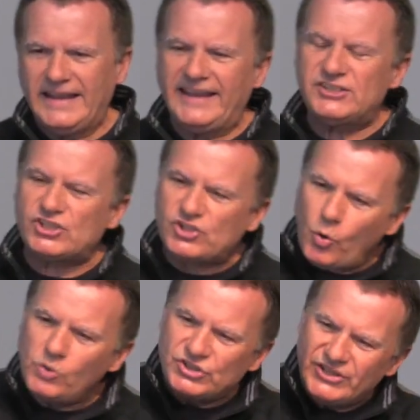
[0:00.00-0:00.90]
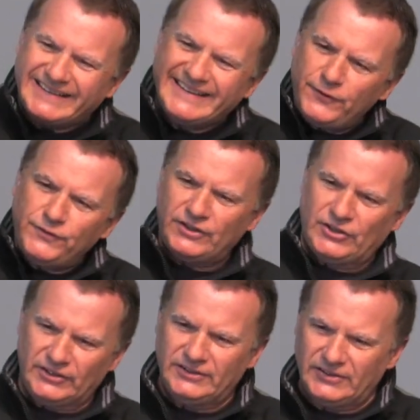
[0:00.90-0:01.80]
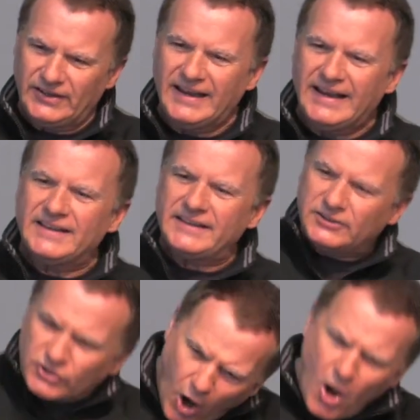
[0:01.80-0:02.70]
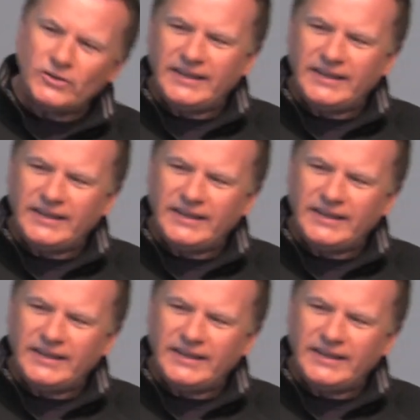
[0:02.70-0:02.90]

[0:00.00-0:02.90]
is so significant that God